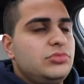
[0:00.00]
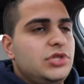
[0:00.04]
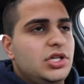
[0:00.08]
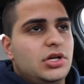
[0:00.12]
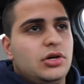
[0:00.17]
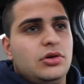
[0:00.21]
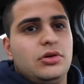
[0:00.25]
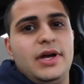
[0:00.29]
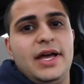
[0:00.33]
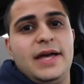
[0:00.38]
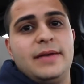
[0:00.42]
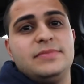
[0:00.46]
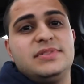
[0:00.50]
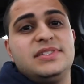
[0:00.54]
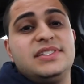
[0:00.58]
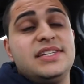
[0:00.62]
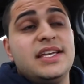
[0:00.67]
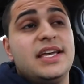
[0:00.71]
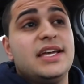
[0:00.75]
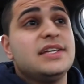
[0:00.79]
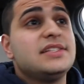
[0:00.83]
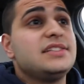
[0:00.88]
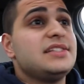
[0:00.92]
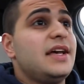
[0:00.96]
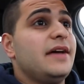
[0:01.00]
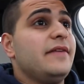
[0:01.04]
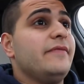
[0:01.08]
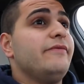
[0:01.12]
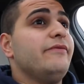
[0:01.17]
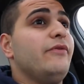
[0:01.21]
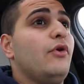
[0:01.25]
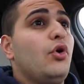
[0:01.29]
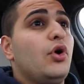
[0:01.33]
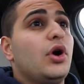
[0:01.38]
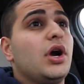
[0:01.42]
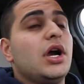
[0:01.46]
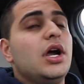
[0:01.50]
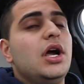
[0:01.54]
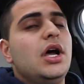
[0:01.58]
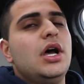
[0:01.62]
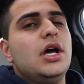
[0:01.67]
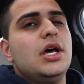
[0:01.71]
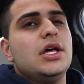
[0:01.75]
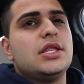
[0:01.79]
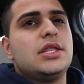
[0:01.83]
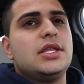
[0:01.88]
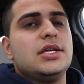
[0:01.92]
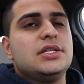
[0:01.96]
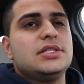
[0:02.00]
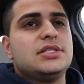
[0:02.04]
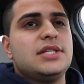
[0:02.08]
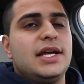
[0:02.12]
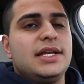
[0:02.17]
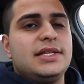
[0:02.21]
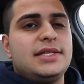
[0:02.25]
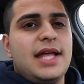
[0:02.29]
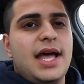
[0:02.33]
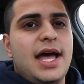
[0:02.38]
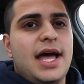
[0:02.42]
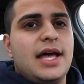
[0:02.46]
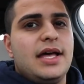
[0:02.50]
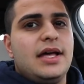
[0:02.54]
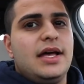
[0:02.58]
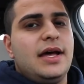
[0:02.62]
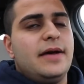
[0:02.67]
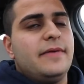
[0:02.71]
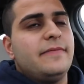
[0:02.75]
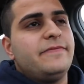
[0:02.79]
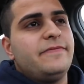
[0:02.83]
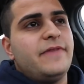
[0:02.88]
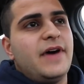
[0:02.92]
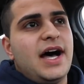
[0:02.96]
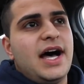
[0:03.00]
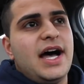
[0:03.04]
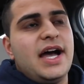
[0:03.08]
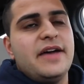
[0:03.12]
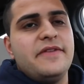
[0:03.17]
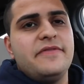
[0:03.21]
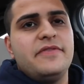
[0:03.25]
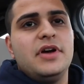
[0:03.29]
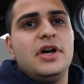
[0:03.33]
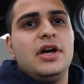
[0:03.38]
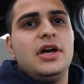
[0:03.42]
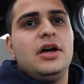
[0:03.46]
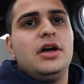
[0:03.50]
you know, M6, M4, things like that, M5.